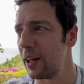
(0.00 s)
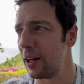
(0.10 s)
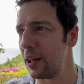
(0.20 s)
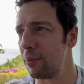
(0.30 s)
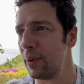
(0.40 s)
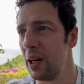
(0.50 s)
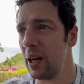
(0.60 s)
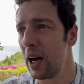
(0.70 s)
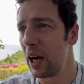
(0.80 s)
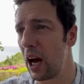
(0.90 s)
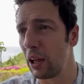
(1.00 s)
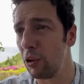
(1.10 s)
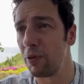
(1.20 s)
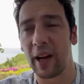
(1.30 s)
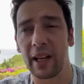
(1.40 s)

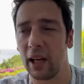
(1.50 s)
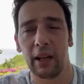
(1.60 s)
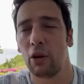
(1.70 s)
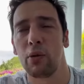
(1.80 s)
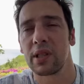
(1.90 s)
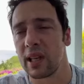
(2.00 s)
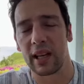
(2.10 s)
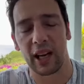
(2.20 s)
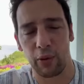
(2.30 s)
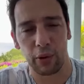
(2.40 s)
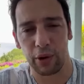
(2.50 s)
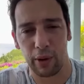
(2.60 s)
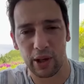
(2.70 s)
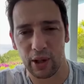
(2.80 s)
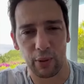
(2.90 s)
I always thank anyone who
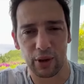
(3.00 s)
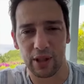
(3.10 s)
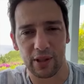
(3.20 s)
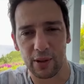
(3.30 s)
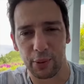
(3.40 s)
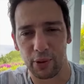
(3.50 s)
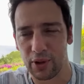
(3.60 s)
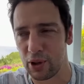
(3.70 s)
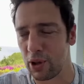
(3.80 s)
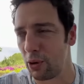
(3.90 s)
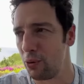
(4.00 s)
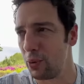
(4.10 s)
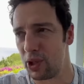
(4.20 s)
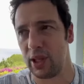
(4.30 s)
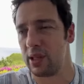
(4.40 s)
actually watches and supports the show,
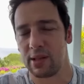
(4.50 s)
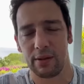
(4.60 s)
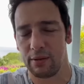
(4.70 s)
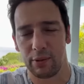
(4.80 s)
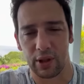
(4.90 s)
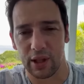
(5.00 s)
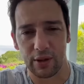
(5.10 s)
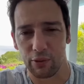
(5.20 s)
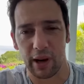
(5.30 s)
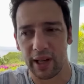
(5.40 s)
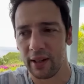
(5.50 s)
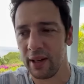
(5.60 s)
which is great.